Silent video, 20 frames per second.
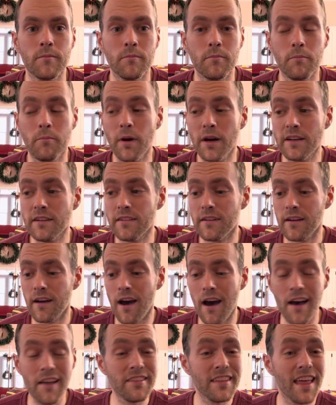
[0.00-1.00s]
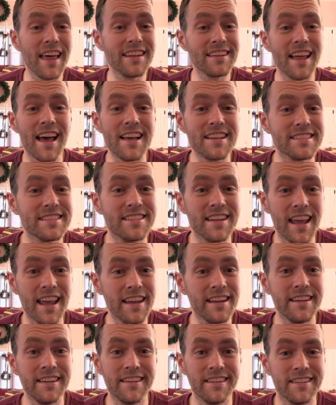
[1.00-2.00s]
But on that last
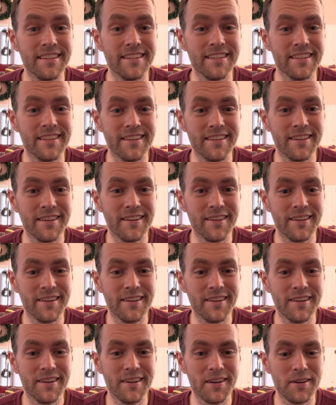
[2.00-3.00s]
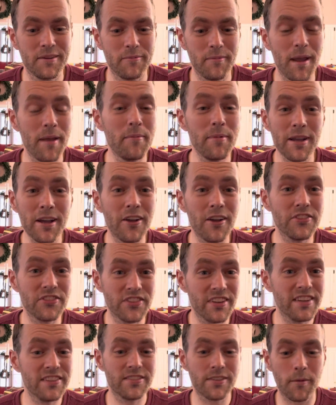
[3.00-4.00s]
day, maybe I'll
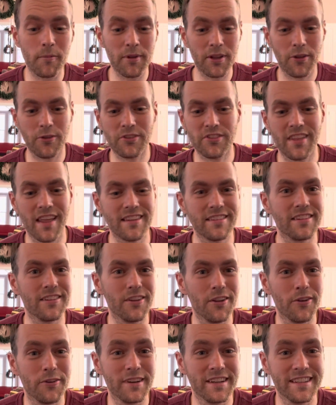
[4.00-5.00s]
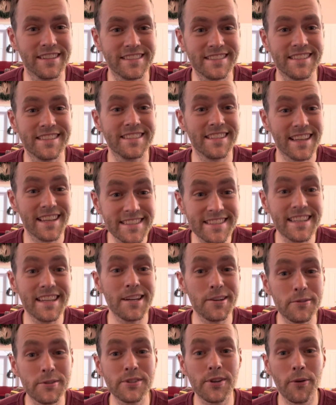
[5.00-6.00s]
see some of those Thessalonians and say, see,
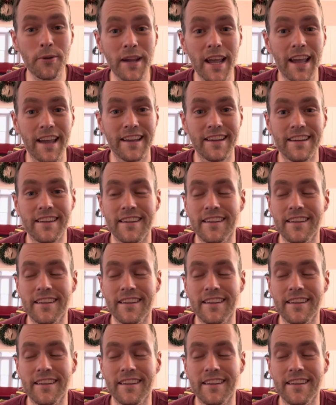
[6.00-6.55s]
it was okay.